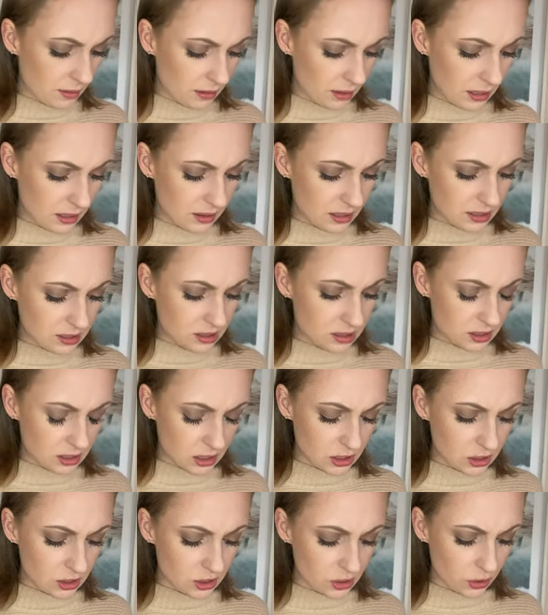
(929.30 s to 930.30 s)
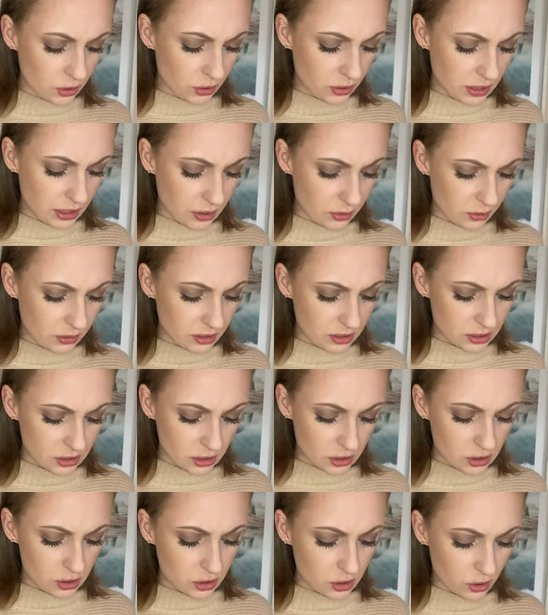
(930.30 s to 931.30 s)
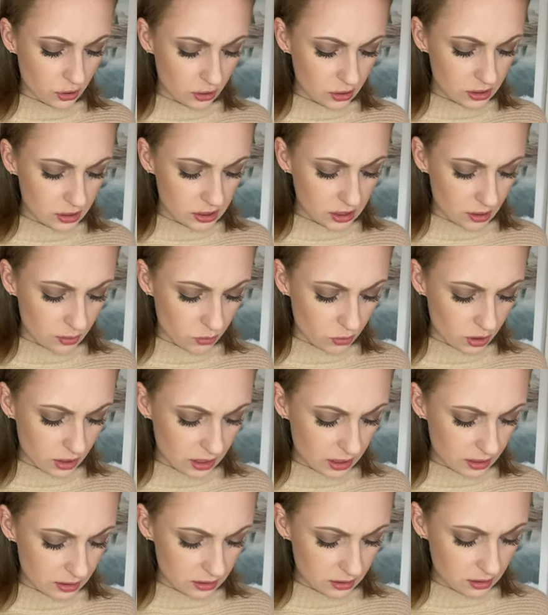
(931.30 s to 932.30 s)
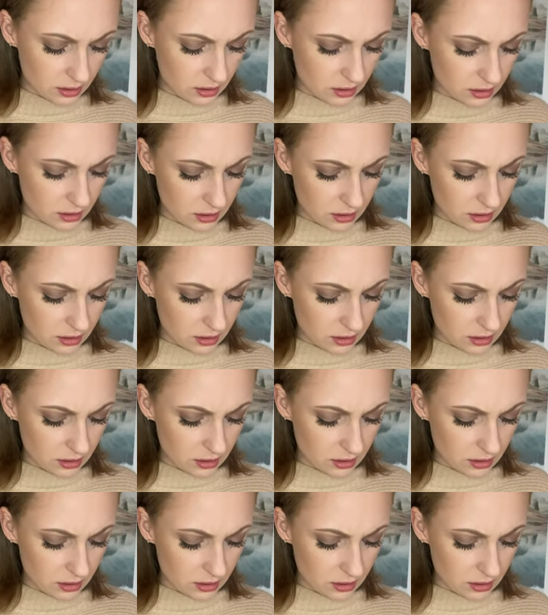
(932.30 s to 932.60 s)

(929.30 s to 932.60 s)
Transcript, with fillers: And this is concerning or this concerns someone.